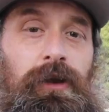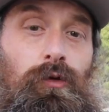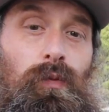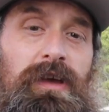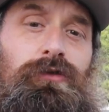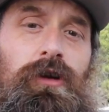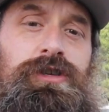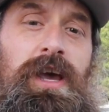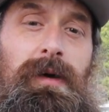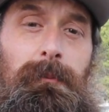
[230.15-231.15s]
In your
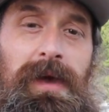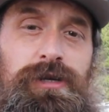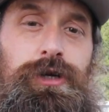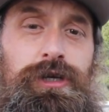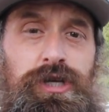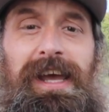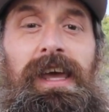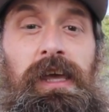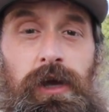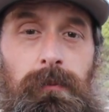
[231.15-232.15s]
research, make sure you're
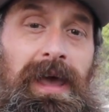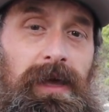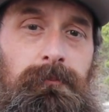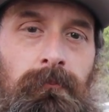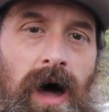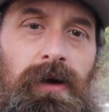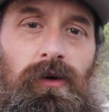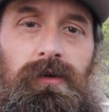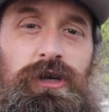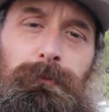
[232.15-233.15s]
checking year, make, and
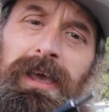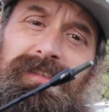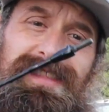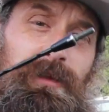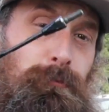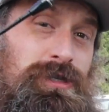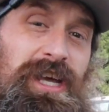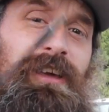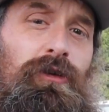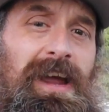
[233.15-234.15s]
model. Just because this
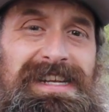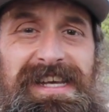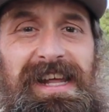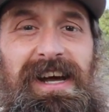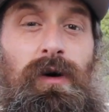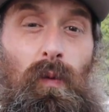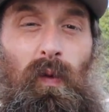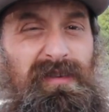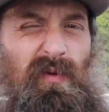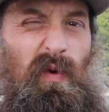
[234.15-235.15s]
particular antenna
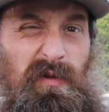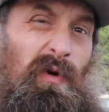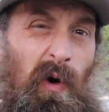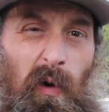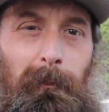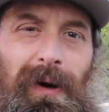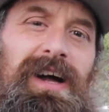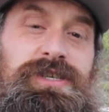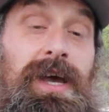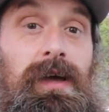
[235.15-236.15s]
wasn't worth a whole
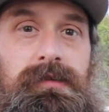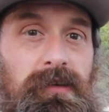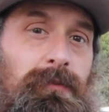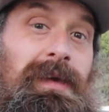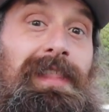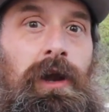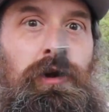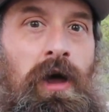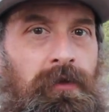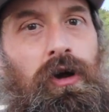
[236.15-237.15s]
bunch doesn't mean that
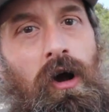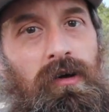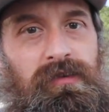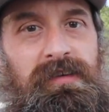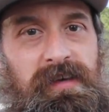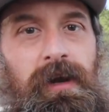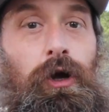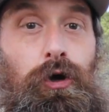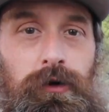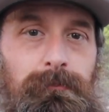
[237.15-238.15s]
another car's antenna
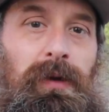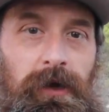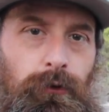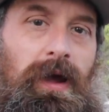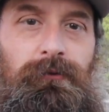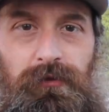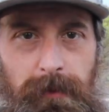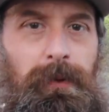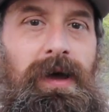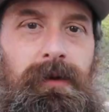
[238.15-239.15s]
couldn't be a great
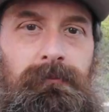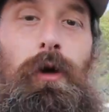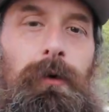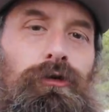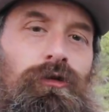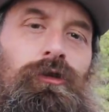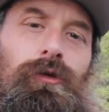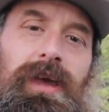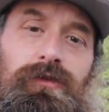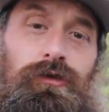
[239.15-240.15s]
flip item. Number
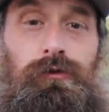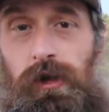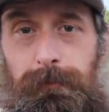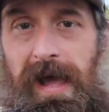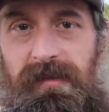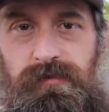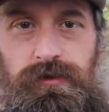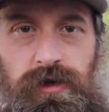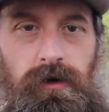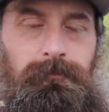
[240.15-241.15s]
2 is to look past the
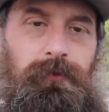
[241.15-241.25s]
dirt.